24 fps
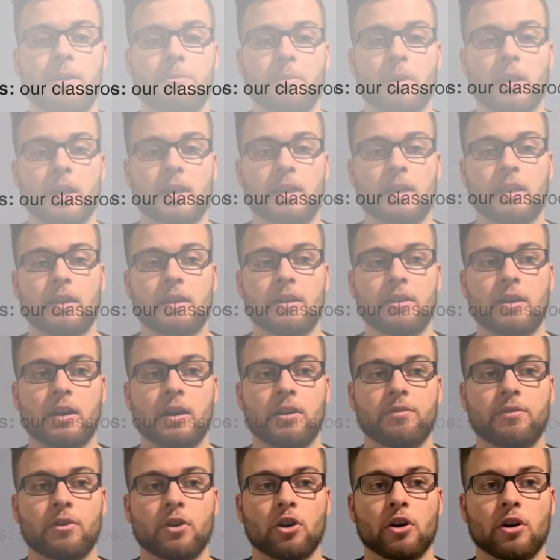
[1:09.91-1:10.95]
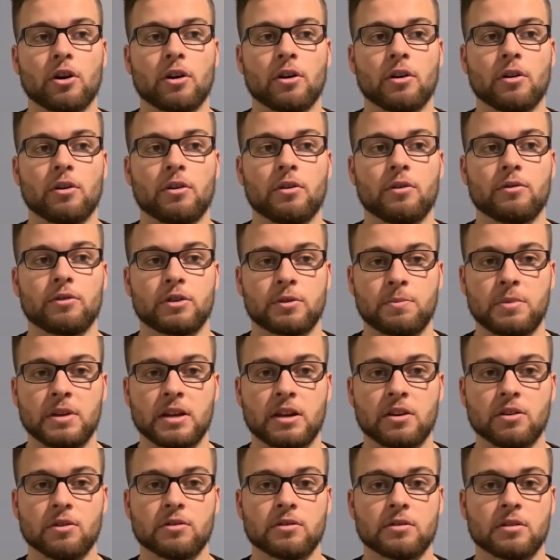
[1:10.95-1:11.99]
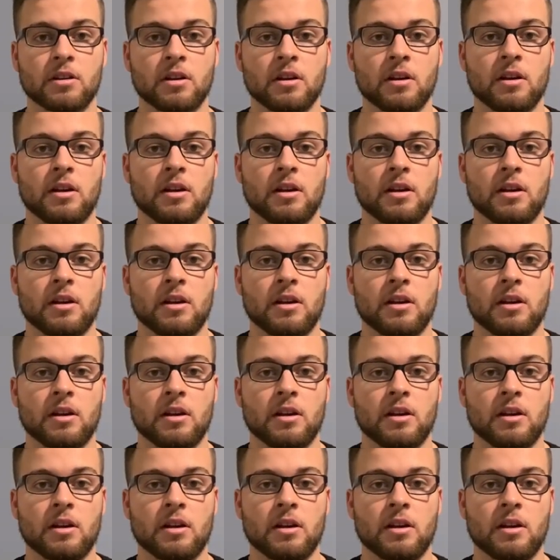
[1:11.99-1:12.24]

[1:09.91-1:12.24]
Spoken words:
Luckily enough, our speakers